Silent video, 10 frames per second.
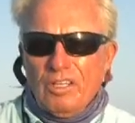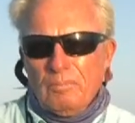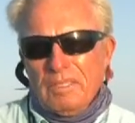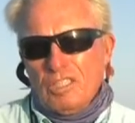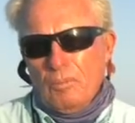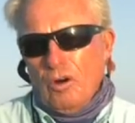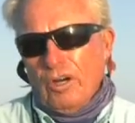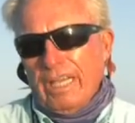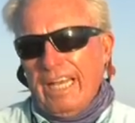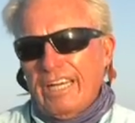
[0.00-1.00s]
There have been some
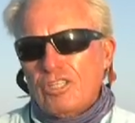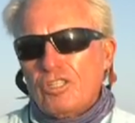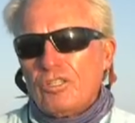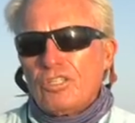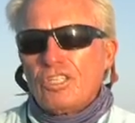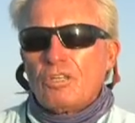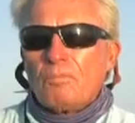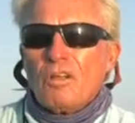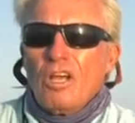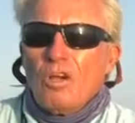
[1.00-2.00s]
hurricane issues and
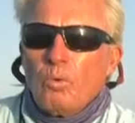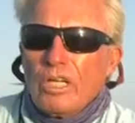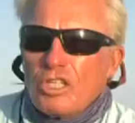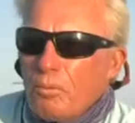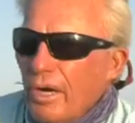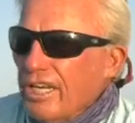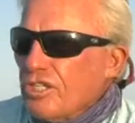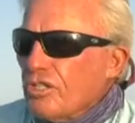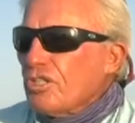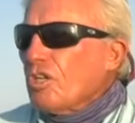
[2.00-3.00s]
some weed spray
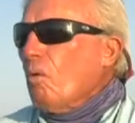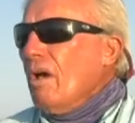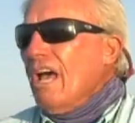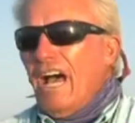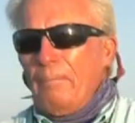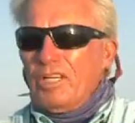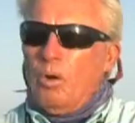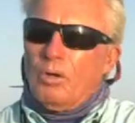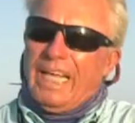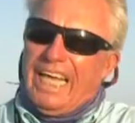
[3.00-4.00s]
issues, so I've been
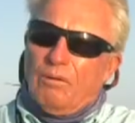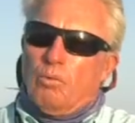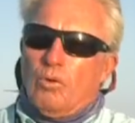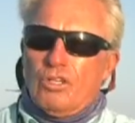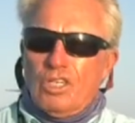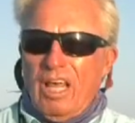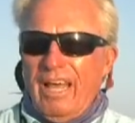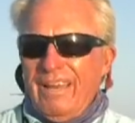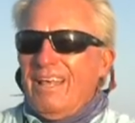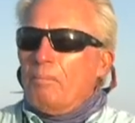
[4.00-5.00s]
going to headwaters a lot.